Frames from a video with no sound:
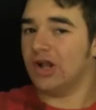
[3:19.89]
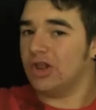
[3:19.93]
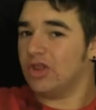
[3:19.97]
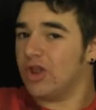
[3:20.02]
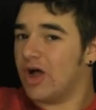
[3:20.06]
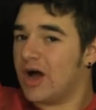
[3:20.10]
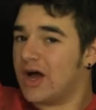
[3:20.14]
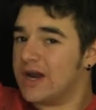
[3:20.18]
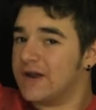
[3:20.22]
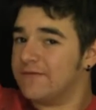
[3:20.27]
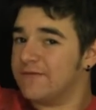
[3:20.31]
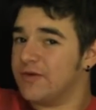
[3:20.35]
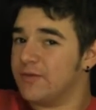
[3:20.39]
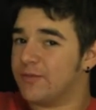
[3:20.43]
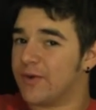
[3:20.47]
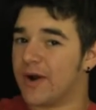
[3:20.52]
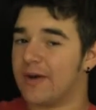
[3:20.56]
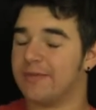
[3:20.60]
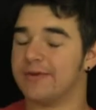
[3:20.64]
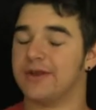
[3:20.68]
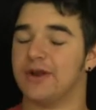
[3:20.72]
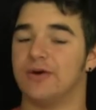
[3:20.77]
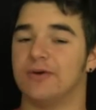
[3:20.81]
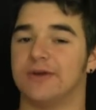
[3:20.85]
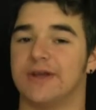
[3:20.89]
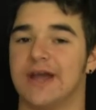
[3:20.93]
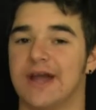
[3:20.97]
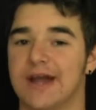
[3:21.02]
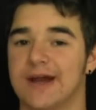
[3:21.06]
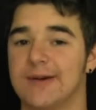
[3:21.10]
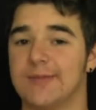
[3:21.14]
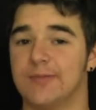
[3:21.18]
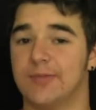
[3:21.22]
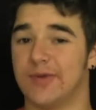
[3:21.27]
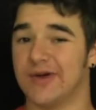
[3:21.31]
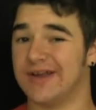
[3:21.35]
A lot of you probably don't
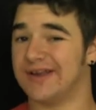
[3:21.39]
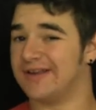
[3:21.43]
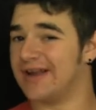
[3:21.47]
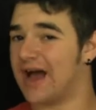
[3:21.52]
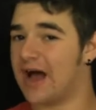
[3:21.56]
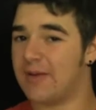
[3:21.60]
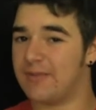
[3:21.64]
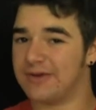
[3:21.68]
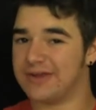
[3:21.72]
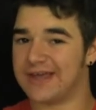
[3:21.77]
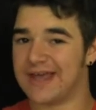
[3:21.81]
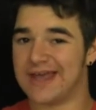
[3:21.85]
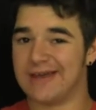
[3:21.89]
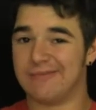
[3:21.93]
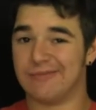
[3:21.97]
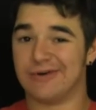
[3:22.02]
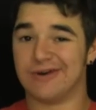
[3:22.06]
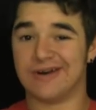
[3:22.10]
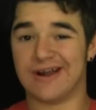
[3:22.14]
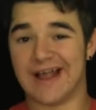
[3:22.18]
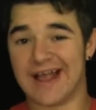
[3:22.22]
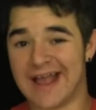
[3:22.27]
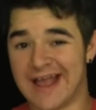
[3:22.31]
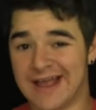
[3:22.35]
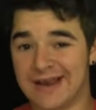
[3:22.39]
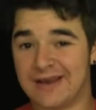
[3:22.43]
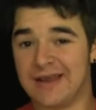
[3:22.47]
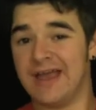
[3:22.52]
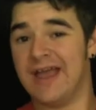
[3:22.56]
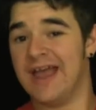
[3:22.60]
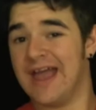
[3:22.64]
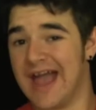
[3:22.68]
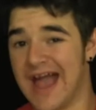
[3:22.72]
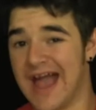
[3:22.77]
care, but I'm a gamer and